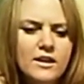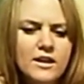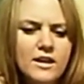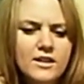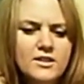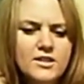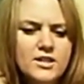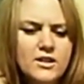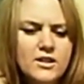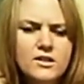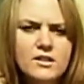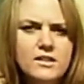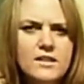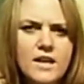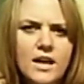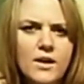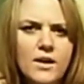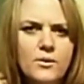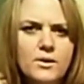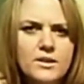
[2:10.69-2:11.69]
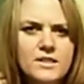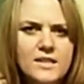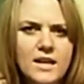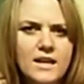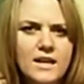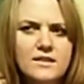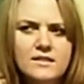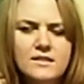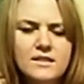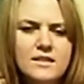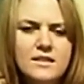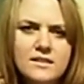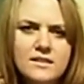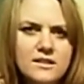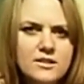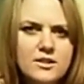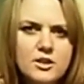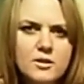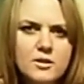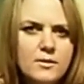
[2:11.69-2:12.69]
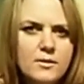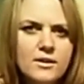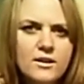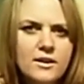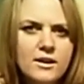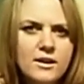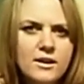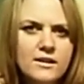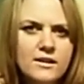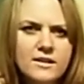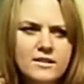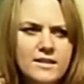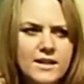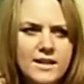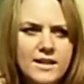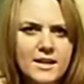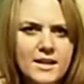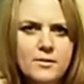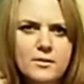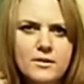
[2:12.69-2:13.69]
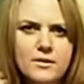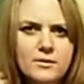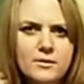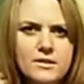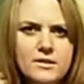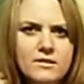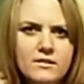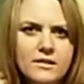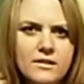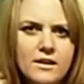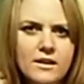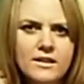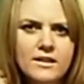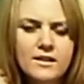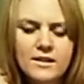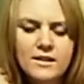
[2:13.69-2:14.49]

And she goes, what is that? A cyst, a tumor, a second elbow? What's going on?